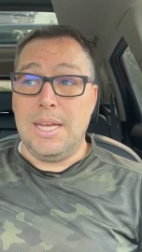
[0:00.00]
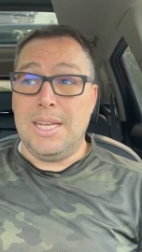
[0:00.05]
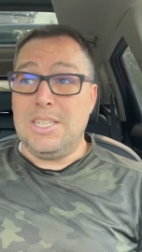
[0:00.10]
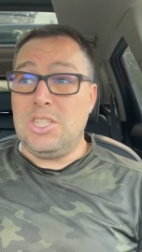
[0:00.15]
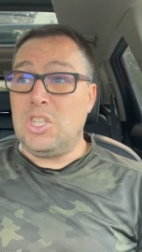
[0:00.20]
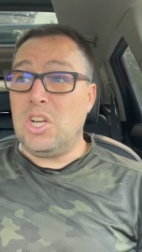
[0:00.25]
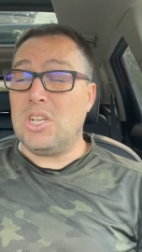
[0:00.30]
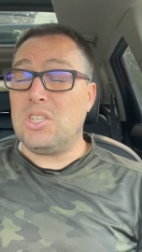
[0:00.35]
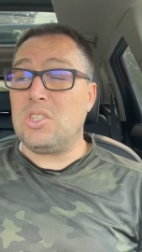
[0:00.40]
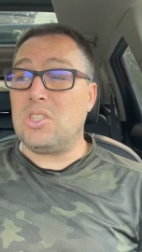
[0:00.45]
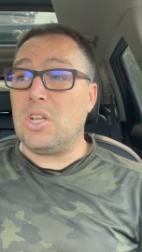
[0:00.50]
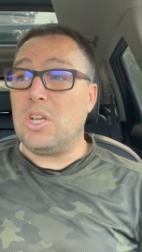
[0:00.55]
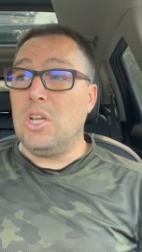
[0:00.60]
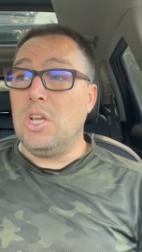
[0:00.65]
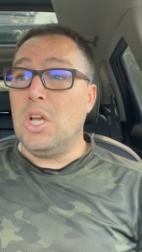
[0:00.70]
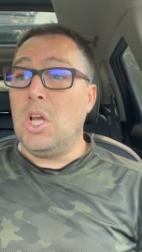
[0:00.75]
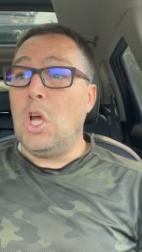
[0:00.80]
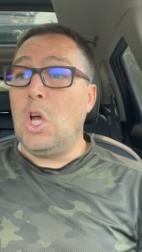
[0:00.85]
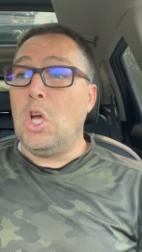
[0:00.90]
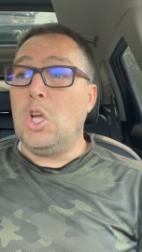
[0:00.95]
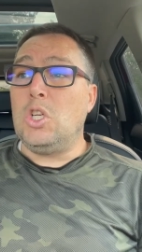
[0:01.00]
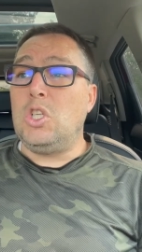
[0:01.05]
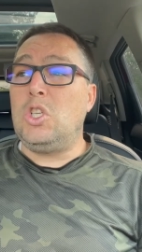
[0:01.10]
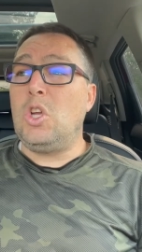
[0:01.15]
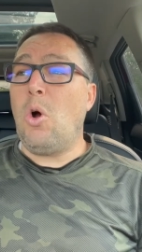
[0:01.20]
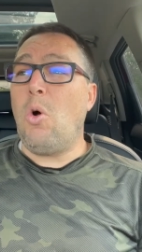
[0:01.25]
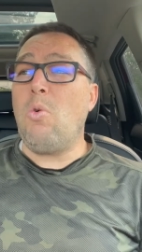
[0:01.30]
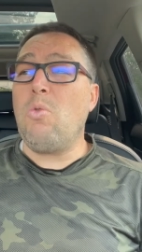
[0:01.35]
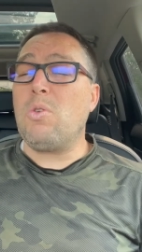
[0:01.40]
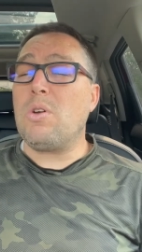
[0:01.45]
Just
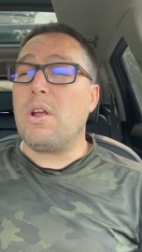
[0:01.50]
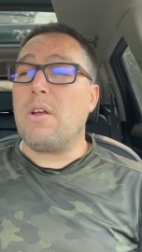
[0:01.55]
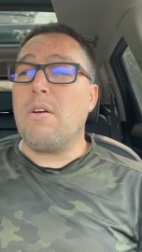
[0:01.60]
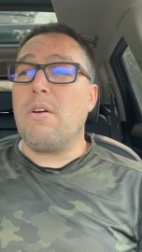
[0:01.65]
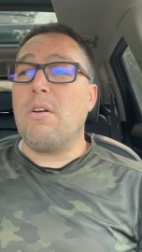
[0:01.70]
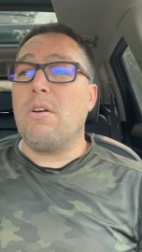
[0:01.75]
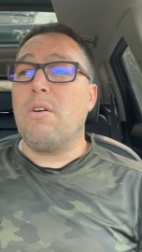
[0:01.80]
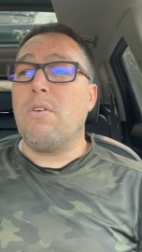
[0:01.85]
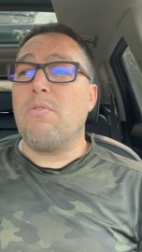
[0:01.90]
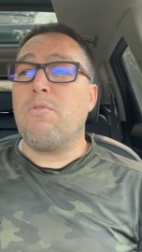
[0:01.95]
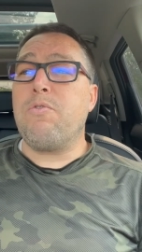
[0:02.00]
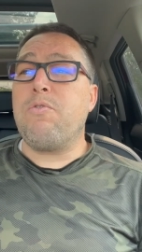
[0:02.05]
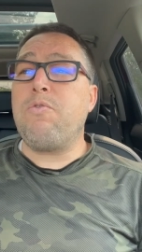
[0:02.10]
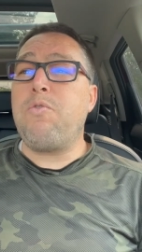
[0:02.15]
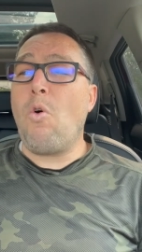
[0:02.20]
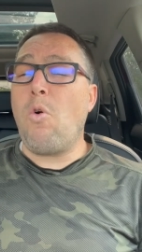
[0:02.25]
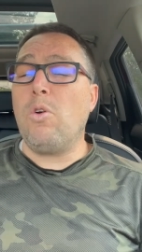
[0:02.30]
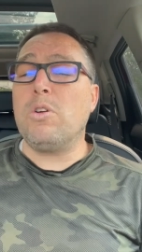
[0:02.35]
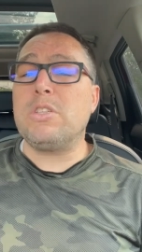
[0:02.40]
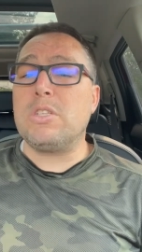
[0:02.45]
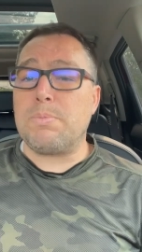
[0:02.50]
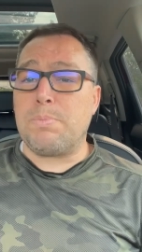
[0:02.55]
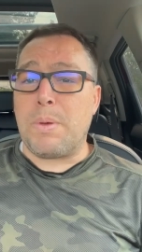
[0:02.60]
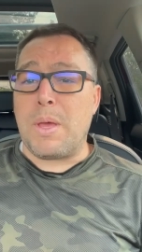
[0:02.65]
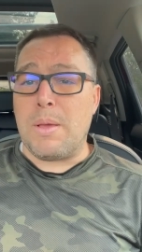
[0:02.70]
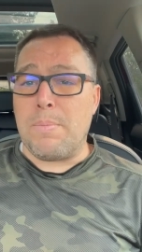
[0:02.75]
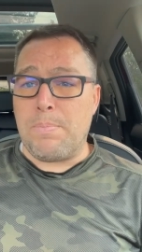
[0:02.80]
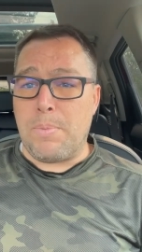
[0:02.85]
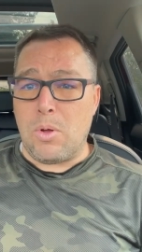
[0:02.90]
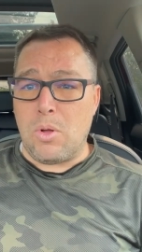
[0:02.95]
don't force
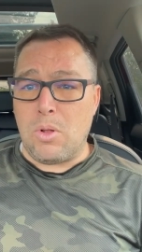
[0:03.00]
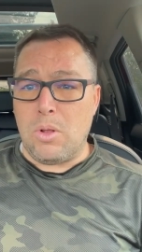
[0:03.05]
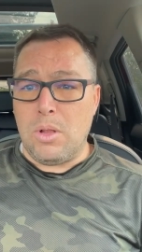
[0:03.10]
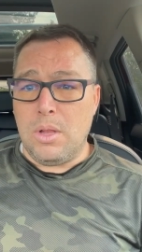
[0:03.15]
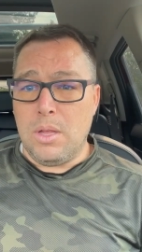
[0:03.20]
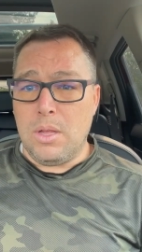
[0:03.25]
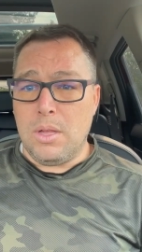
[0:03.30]
people